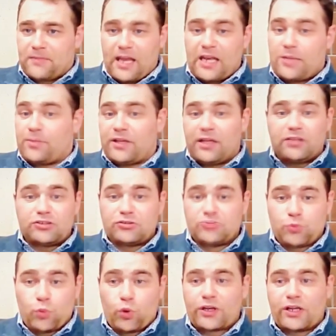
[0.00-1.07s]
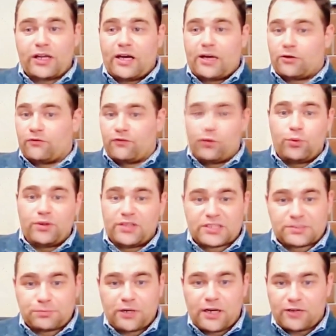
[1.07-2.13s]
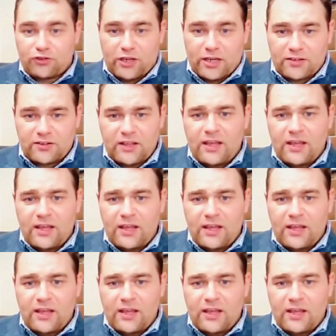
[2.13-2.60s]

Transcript: anybody else who's working on or viewing this project.